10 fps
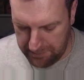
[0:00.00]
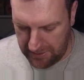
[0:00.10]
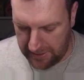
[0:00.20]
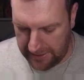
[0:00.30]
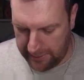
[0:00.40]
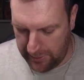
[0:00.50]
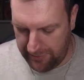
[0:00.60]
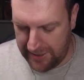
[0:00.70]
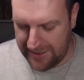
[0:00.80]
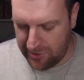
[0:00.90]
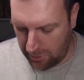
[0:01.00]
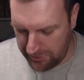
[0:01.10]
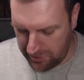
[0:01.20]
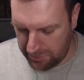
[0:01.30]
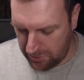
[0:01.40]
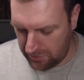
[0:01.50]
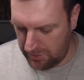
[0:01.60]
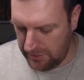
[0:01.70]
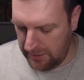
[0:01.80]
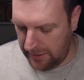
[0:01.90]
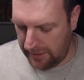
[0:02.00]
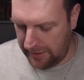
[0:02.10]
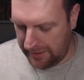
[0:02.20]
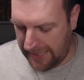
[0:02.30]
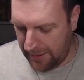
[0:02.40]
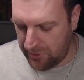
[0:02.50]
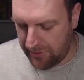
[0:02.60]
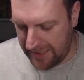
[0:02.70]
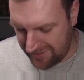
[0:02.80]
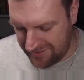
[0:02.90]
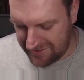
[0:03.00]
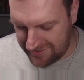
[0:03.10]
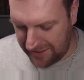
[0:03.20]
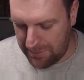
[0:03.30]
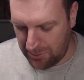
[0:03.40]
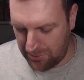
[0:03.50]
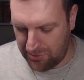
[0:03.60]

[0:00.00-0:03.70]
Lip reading: However, indomitable counteracts unstable.